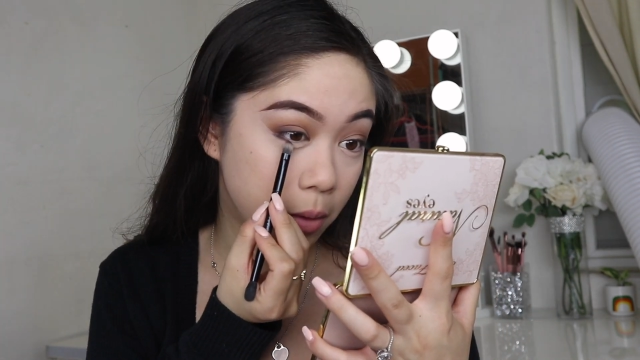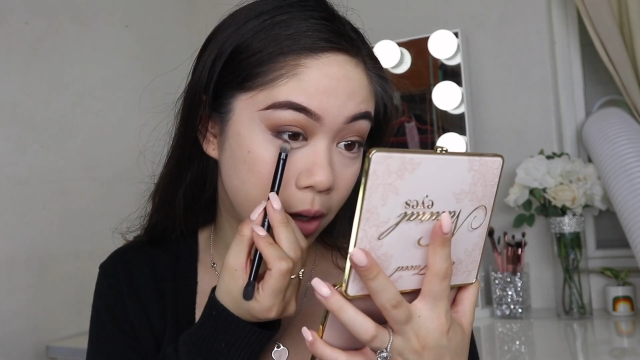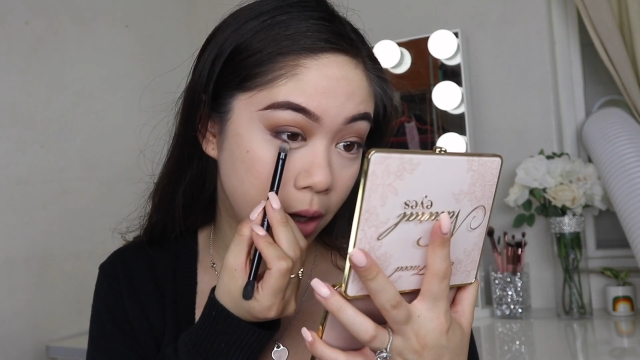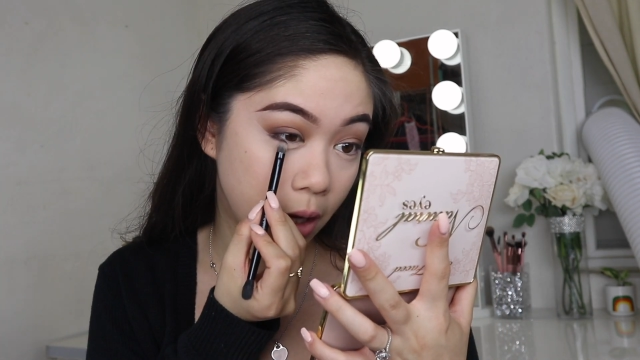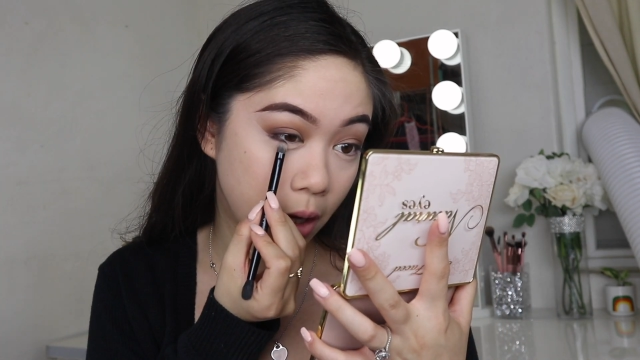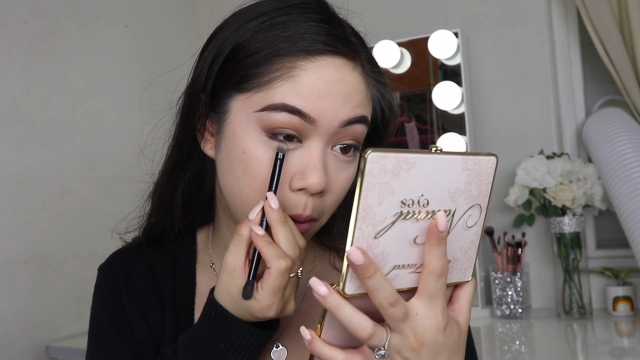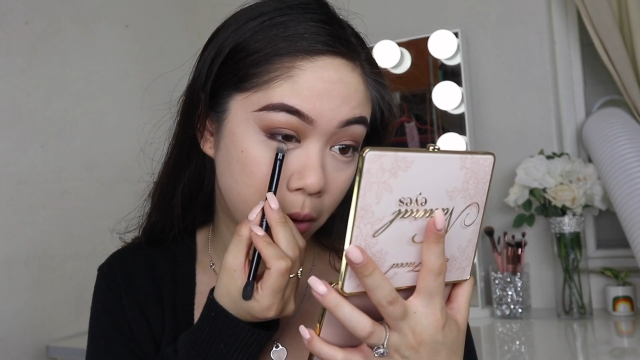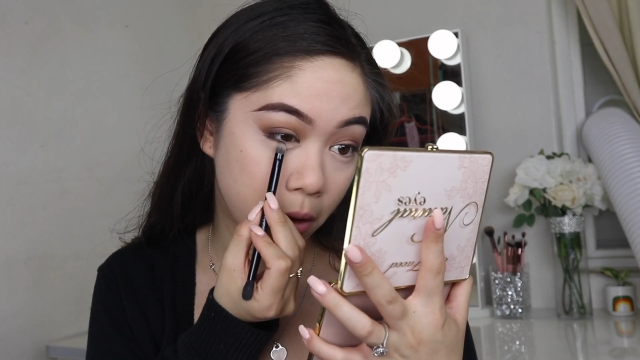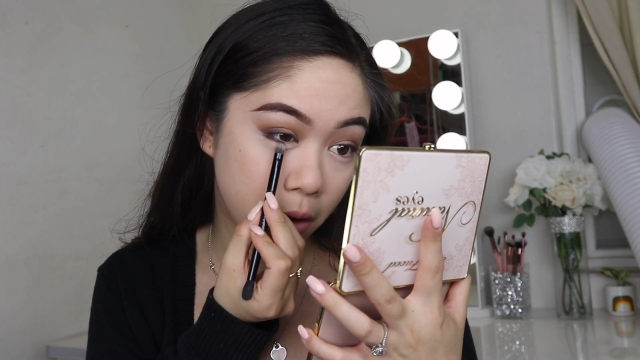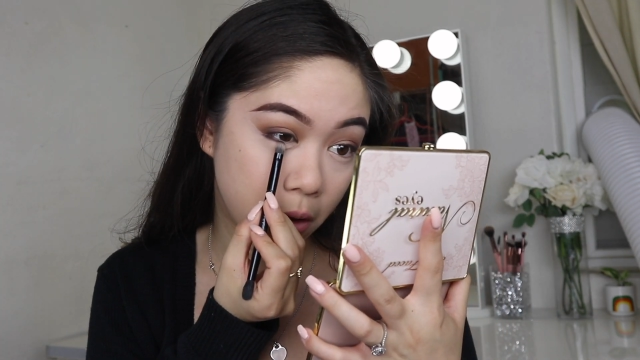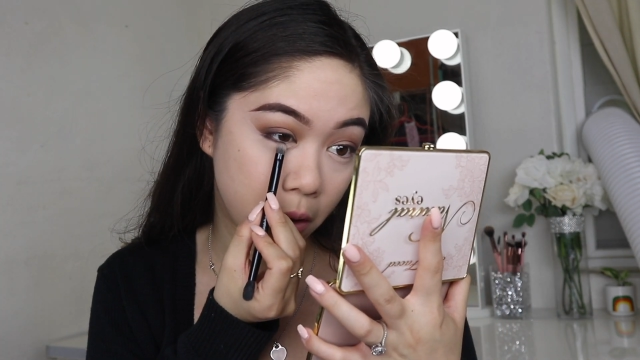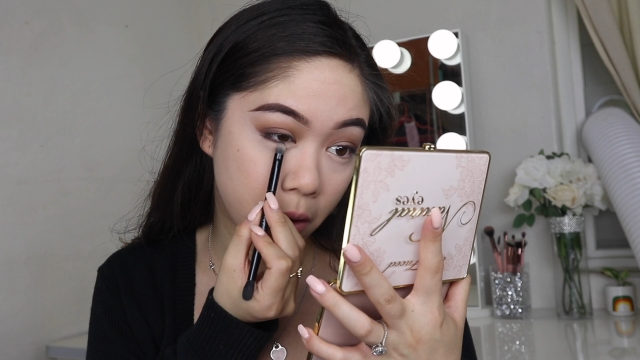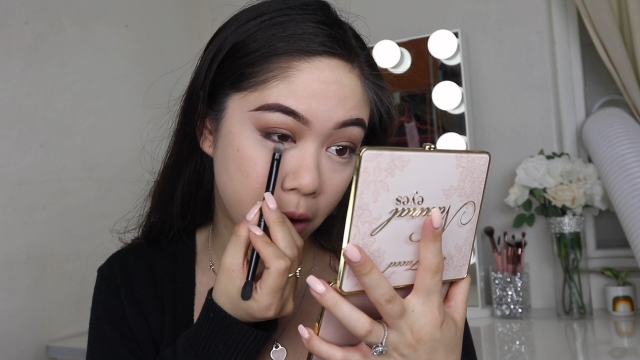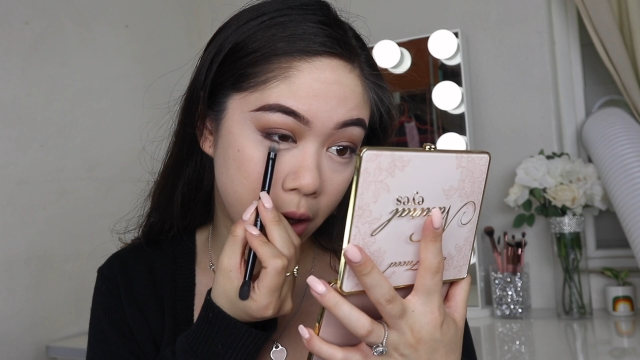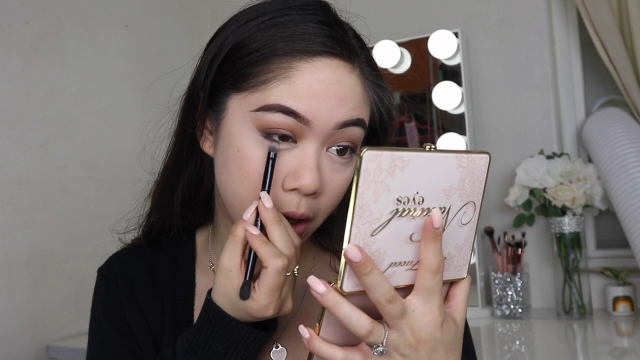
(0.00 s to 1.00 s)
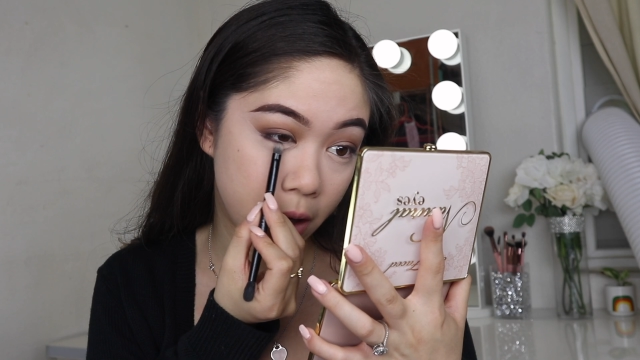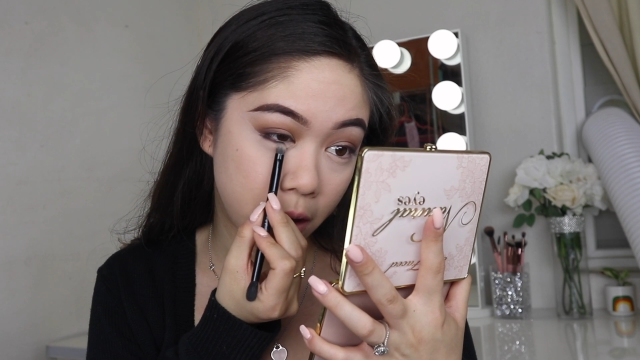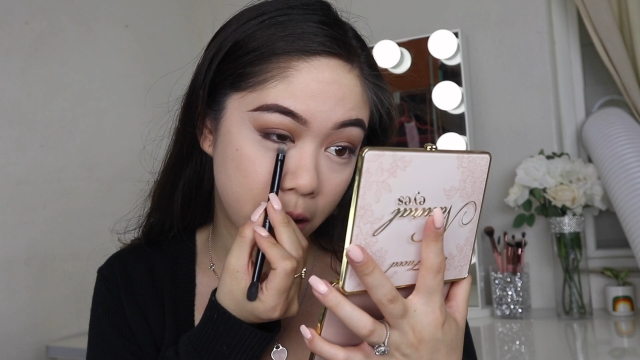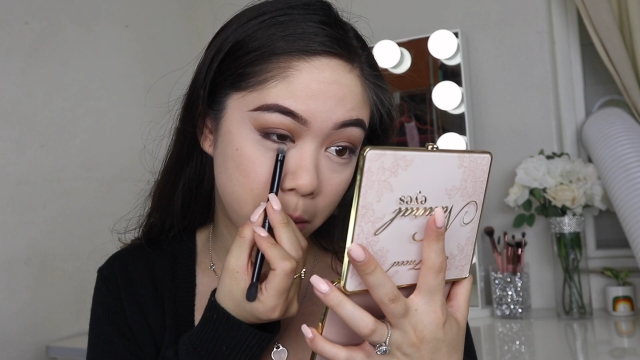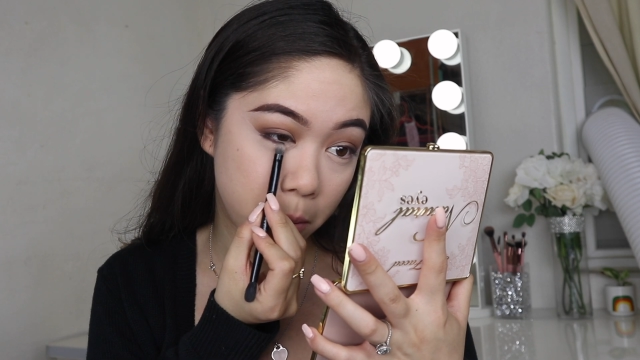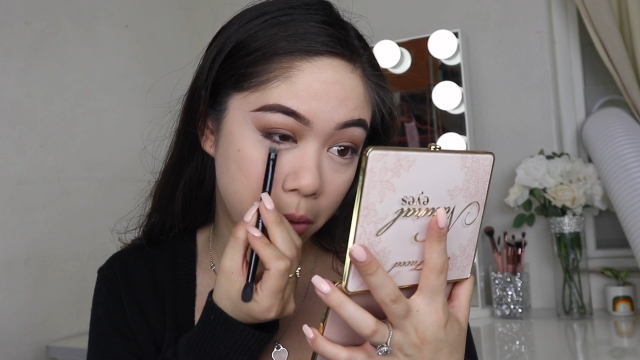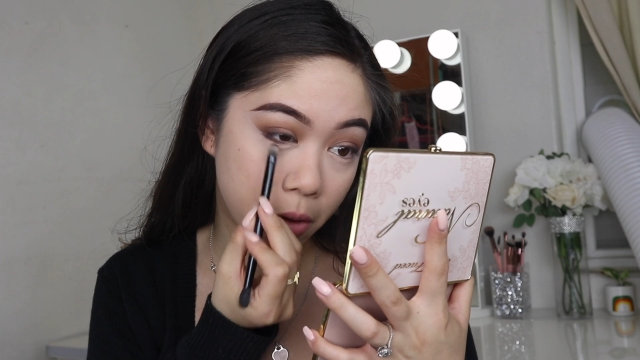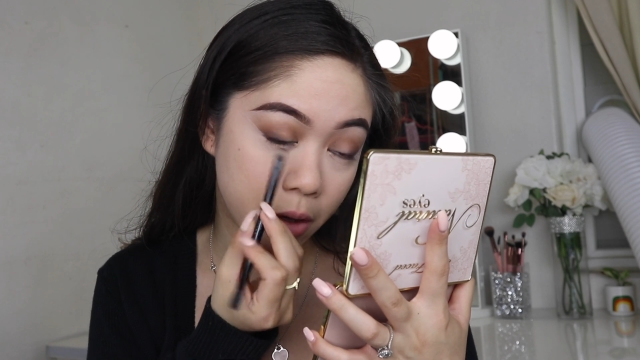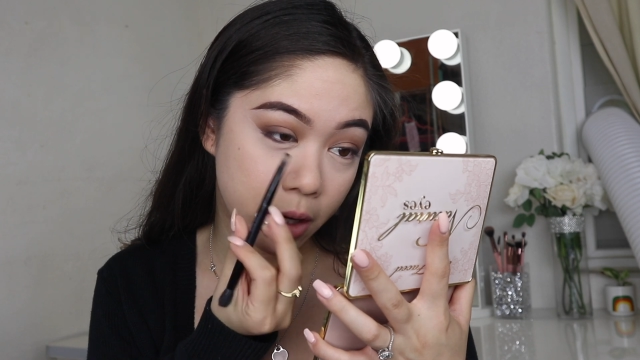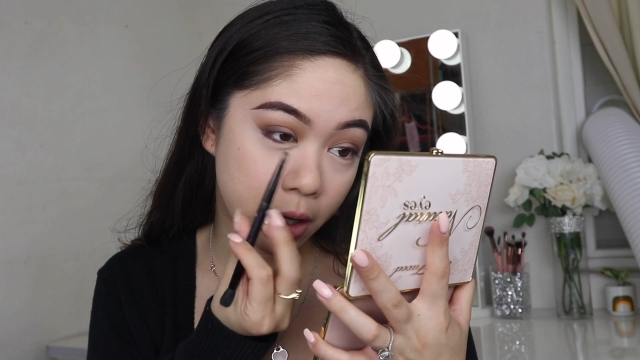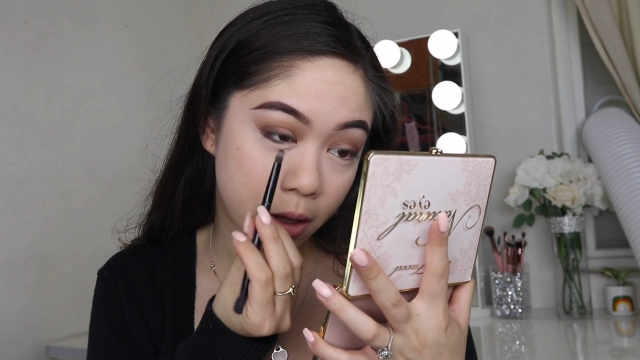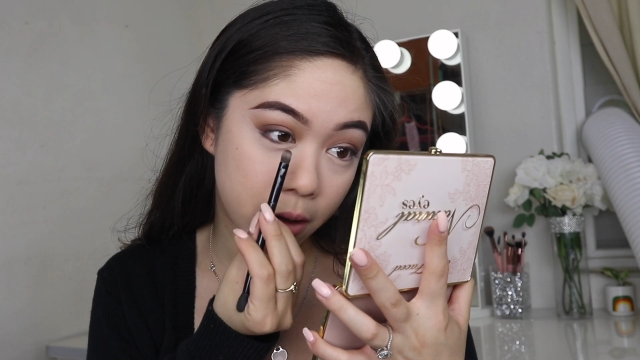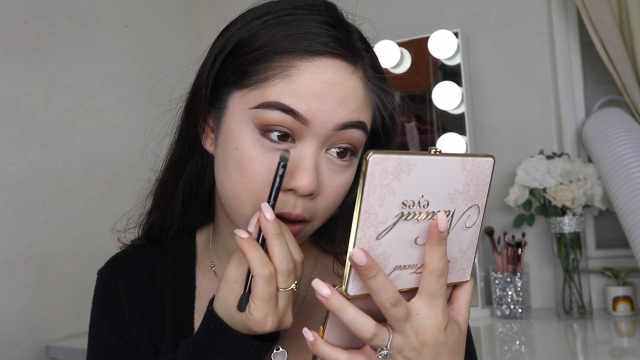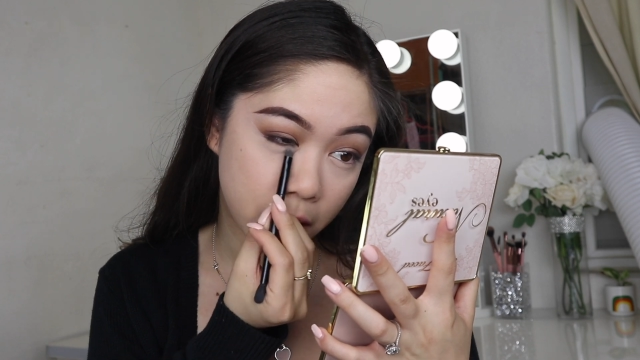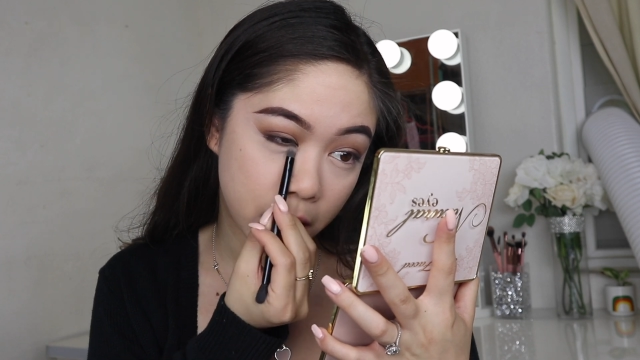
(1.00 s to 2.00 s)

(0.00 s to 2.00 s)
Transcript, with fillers: But yeah, we're gonna go ahead and put it